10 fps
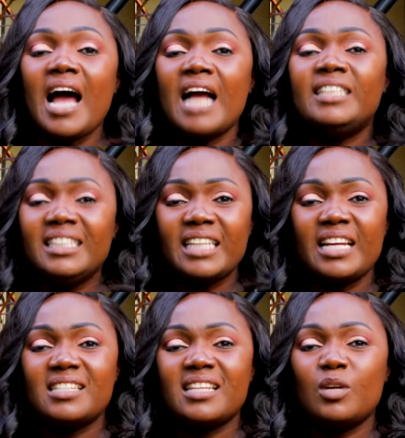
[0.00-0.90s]
I didn't
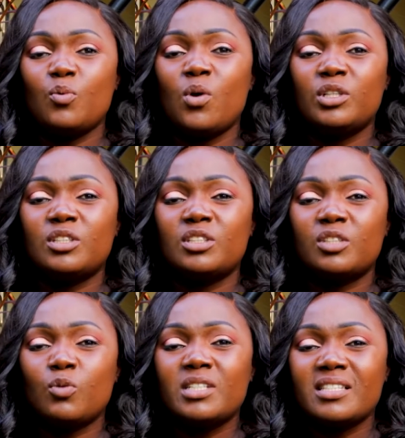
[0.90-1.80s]
understand what
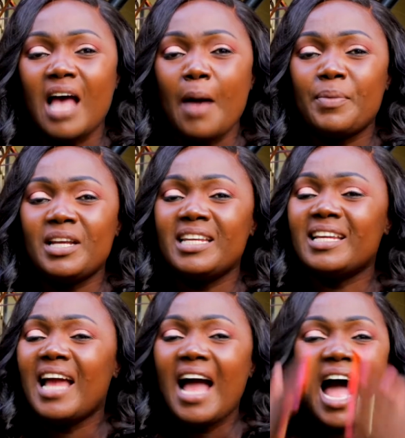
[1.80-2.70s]
is
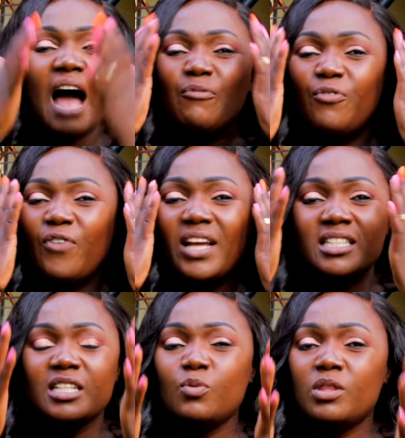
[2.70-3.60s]
happening. I'm
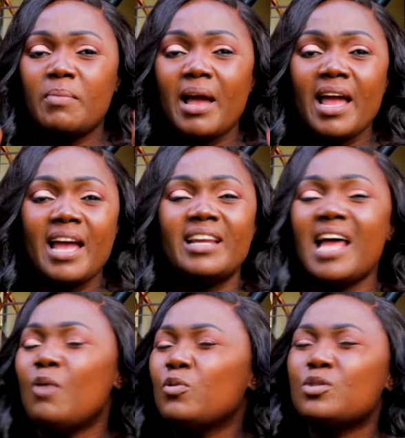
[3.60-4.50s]
fighting with my head.
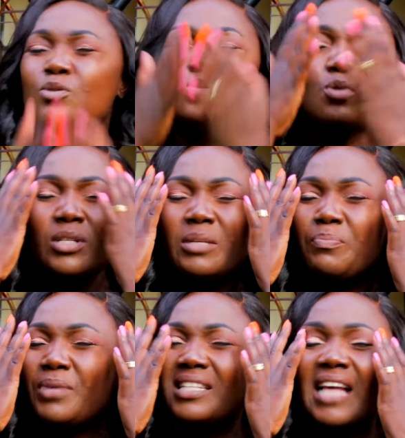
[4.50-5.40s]
I was so
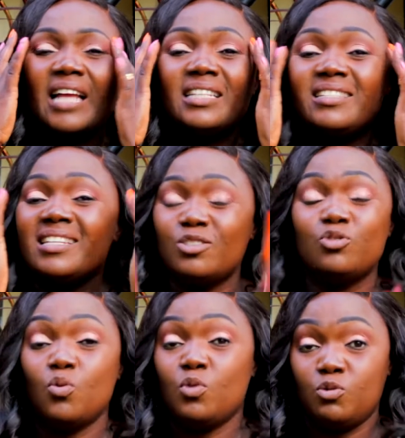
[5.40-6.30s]
depressed. I
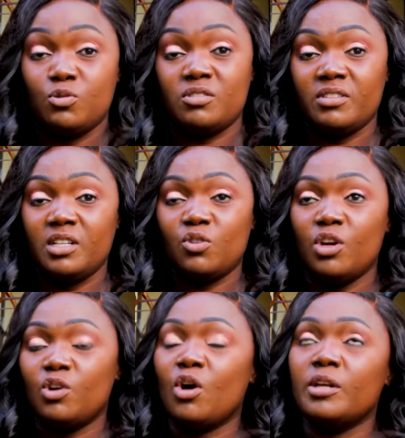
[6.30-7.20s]
didn't know what was really
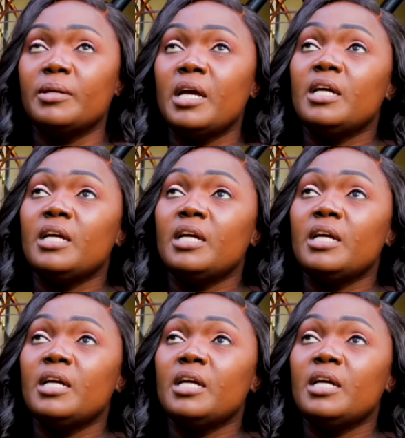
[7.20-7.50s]
going on.